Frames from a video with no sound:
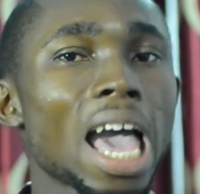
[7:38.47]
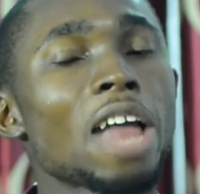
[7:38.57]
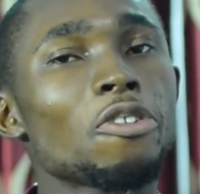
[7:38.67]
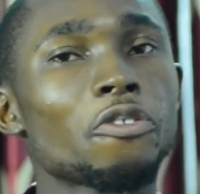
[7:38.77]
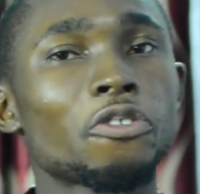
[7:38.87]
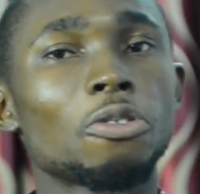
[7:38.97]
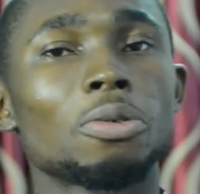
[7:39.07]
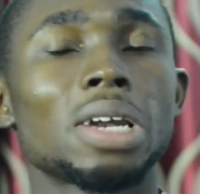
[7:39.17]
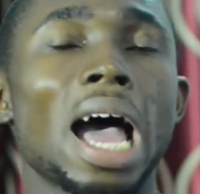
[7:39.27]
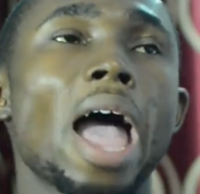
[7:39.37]
and the
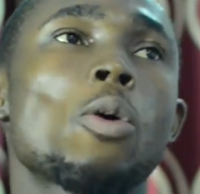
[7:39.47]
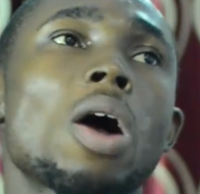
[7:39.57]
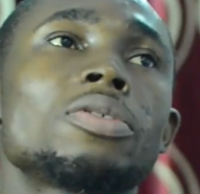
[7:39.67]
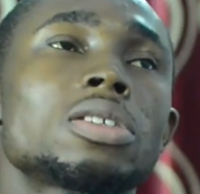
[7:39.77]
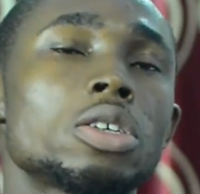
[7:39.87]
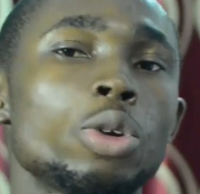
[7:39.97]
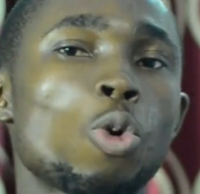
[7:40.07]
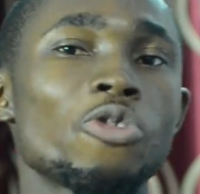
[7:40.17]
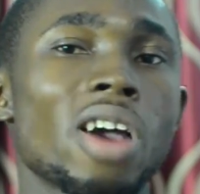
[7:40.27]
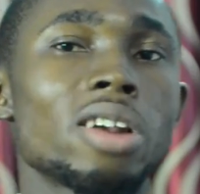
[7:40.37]
phone I want you to the
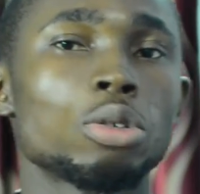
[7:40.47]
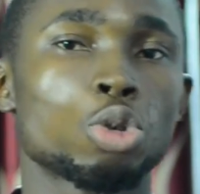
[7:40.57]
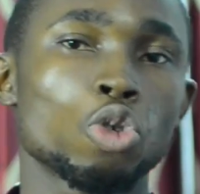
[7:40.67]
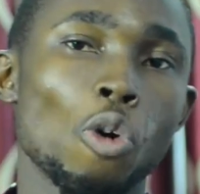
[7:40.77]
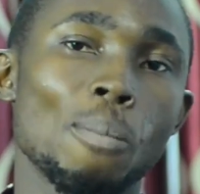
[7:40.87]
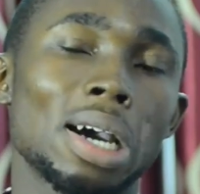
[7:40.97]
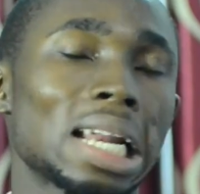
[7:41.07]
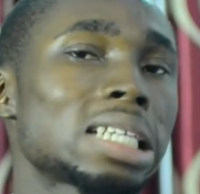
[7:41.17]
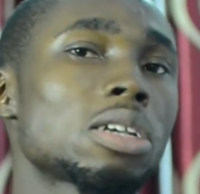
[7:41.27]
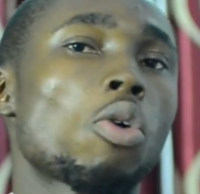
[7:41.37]
code you are in Zoom and
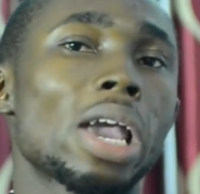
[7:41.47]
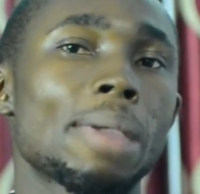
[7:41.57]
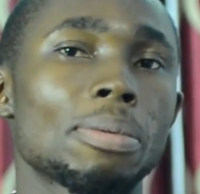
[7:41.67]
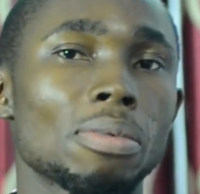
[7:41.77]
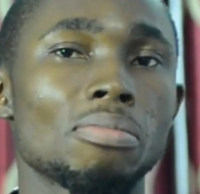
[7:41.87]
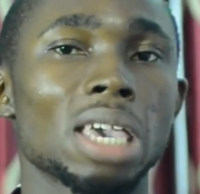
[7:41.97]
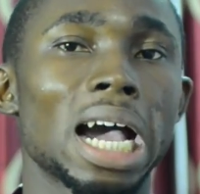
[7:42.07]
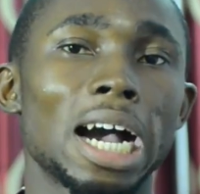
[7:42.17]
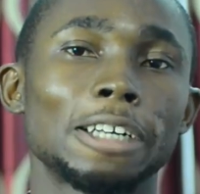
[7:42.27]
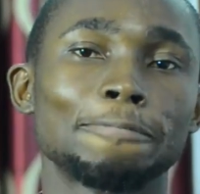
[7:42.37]
ask how you can be
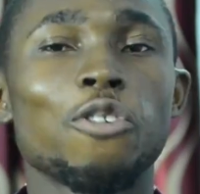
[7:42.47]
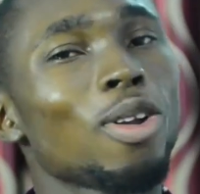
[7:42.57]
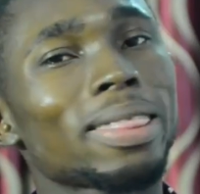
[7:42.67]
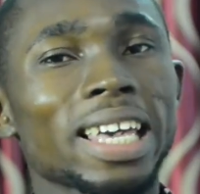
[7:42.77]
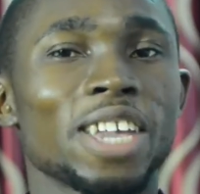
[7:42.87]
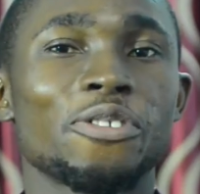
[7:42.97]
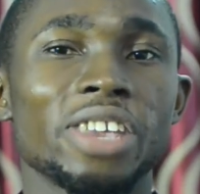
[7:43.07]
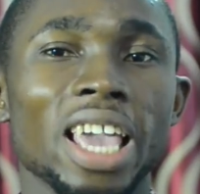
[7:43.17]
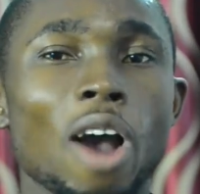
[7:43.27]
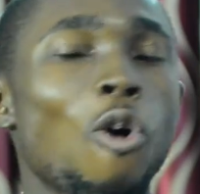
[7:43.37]
a follow second
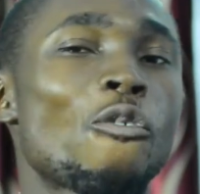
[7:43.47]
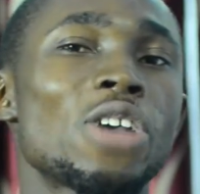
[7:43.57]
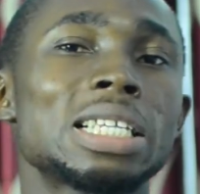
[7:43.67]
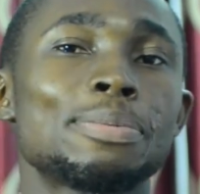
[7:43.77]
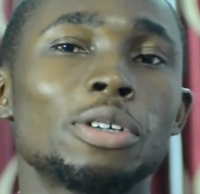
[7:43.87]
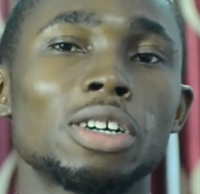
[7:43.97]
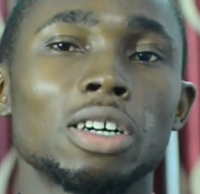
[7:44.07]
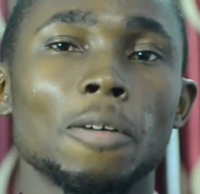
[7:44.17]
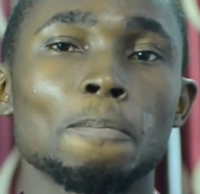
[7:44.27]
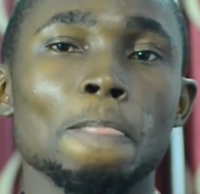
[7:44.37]
tree on
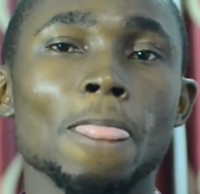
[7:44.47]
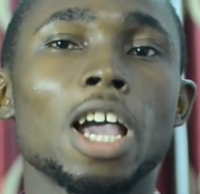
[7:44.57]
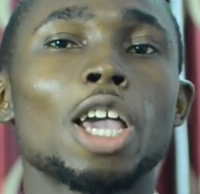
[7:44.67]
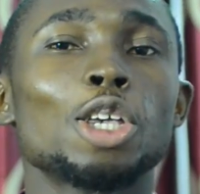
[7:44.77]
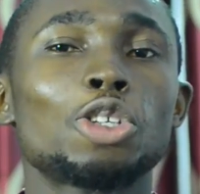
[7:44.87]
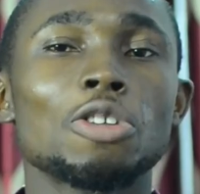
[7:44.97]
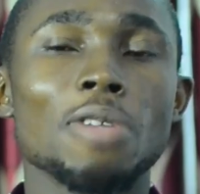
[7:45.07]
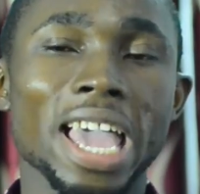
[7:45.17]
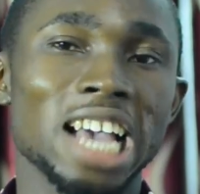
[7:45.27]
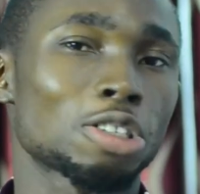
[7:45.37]
Facebook
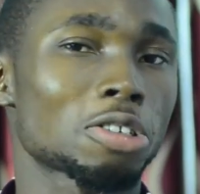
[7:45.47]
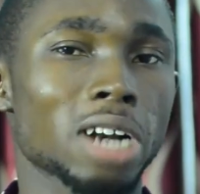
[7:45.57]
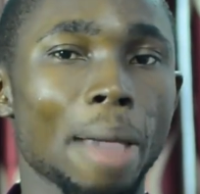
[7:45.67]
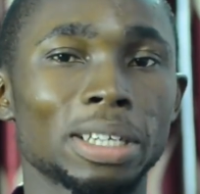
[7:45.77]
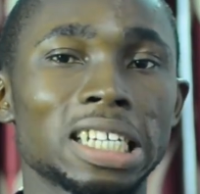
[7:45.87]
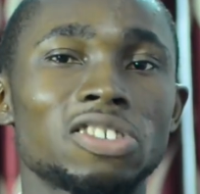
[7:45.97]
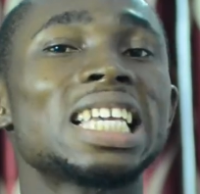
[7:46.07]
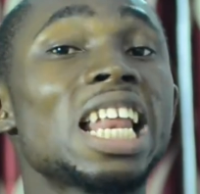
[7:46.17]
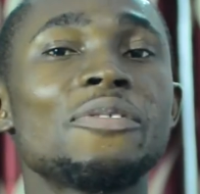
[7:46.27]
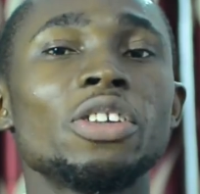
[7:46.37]
YouTube you are subscribe channel
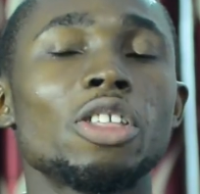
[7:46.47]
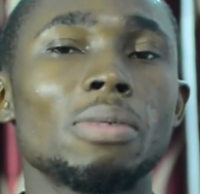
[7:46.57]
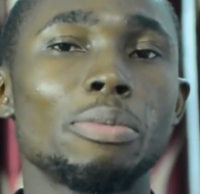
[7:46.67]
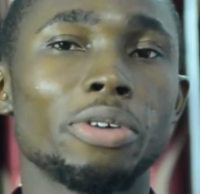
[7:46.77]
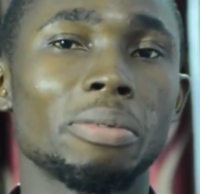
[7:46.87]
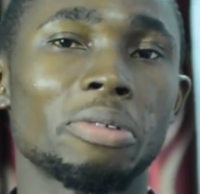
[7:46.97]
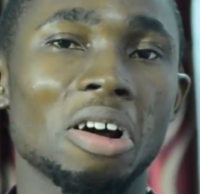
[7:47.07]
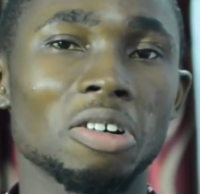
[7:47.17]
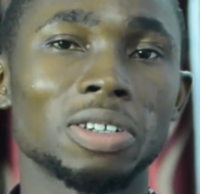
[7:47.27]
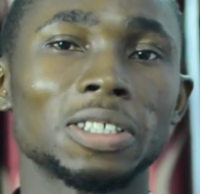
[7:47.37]
and the video will be
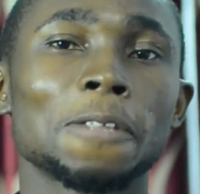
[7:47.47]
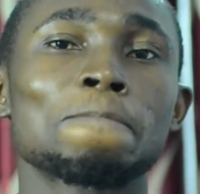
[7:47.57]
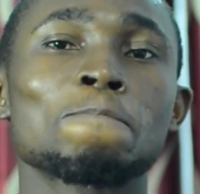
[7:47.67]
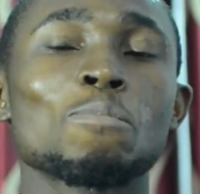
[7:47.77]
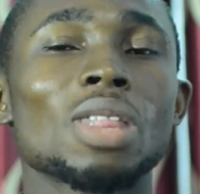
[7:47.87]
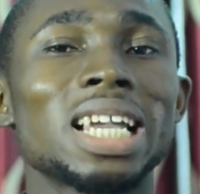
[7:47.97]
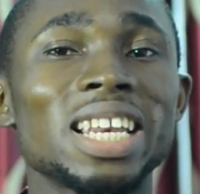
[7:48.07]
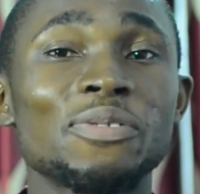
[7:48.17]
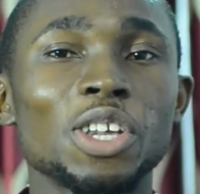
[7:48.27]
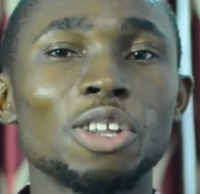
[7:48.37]
bro
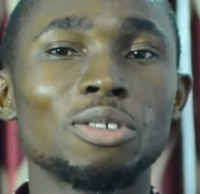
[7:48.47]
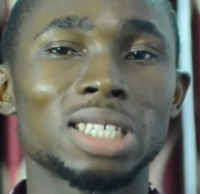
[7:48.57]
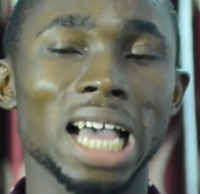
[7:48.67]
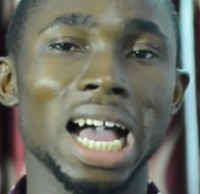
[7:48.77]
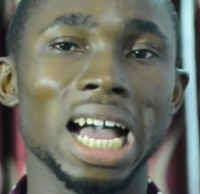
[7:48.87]
and the video sir